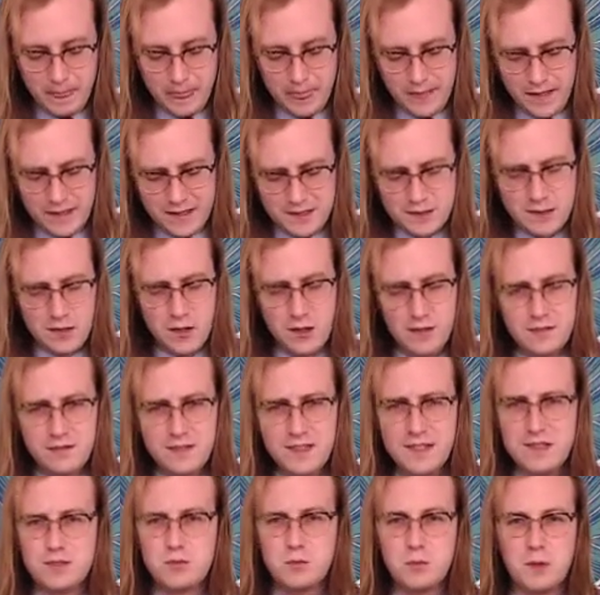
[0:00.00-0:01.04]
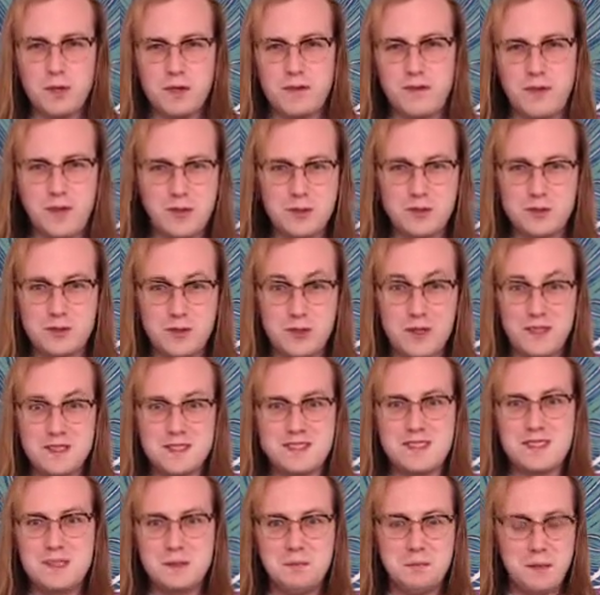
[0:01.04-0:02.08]
And coffee is one of those drinks
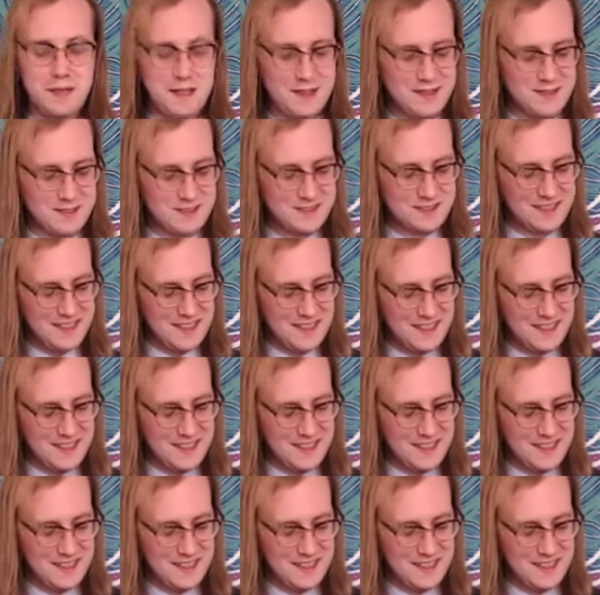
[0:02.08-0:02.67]
that appears